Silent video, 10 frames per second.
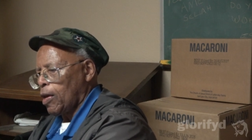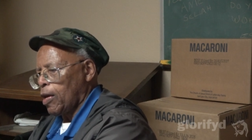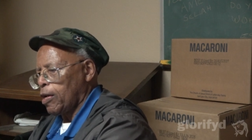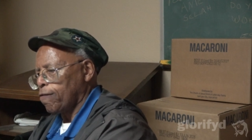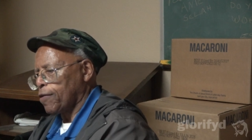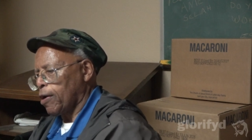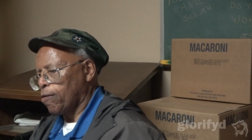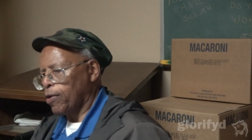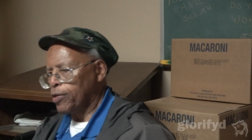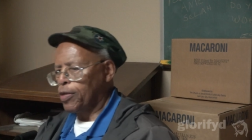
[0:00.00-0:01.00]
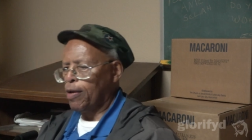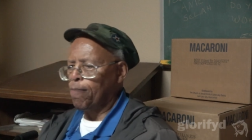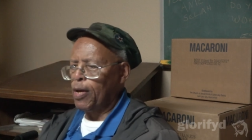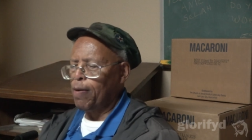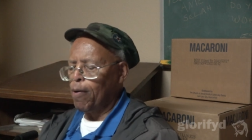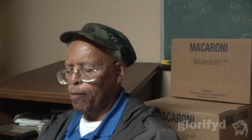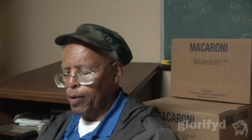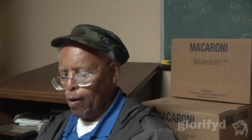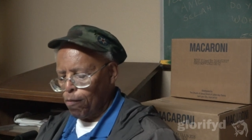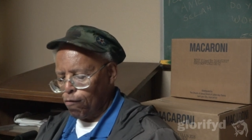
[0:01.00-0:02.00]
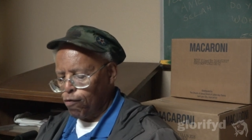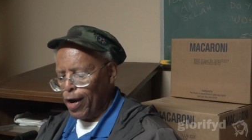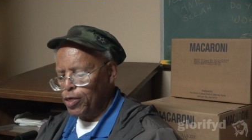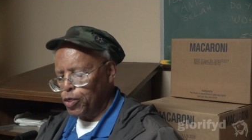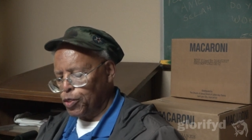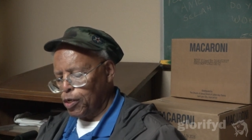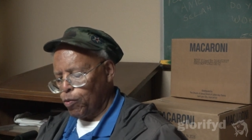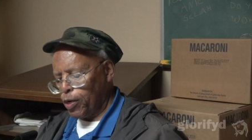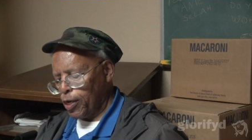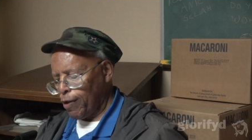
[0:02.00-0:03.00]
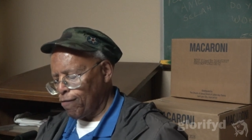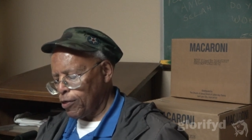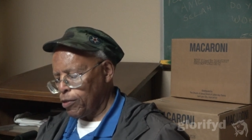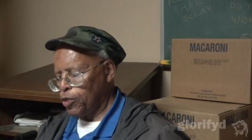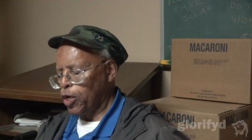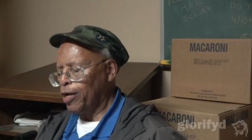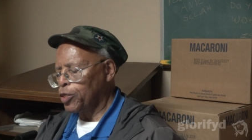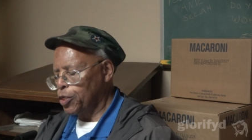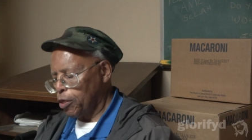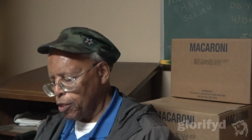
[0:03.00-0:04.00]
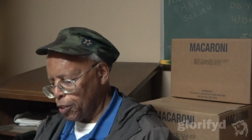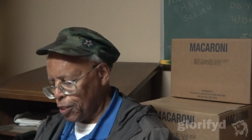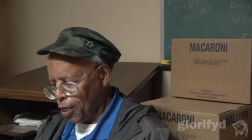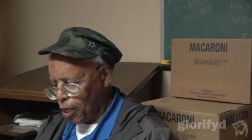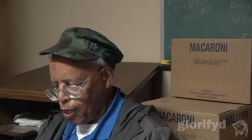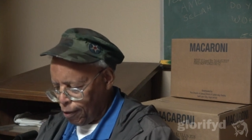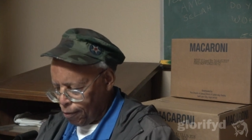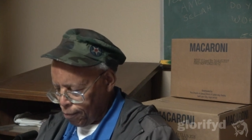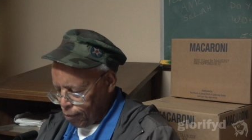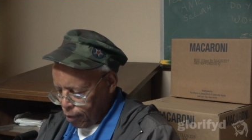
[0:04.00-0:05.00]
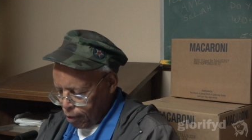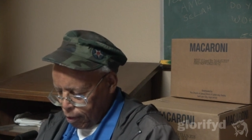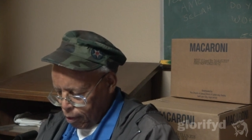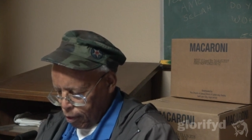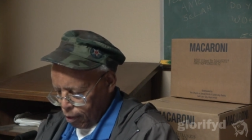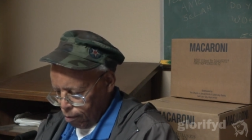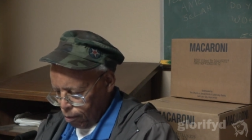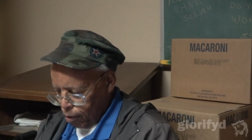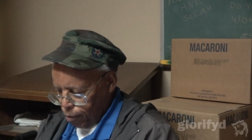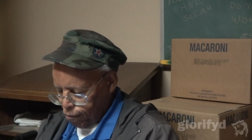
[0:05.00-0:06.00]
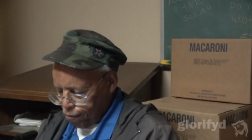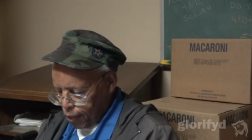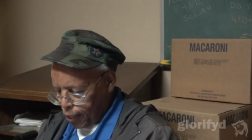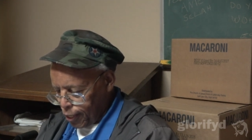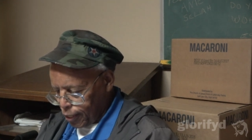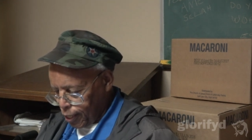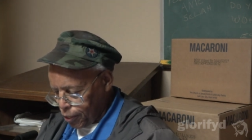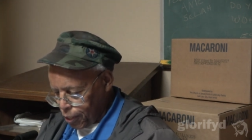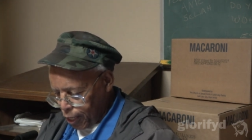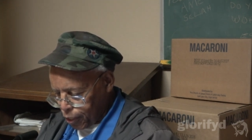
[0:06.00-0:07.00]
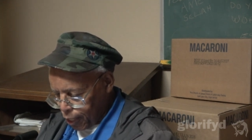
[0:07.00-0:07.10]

And if there was a minimum number of righteous, he wouldn't even judge the city. But we find that that's not